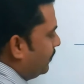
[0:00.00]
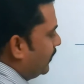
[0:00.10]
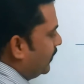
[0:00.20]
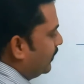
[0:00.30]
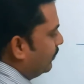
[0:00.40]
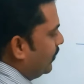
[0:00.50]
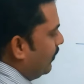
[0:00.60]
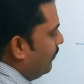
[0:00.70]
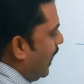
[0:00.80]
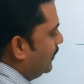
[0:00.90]
the
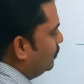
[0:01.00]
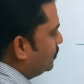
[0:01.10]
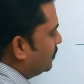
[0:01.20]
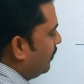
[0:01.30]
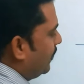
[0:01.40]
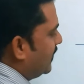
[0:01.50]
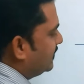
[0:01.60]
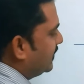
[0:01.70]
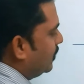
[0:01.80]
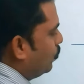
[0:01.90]
values of
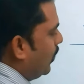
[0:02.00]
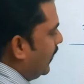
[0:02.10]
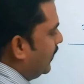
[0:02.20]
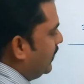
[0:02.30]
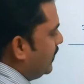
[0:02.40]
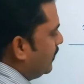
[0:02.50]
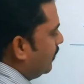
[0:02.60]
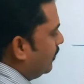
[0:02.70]
x and y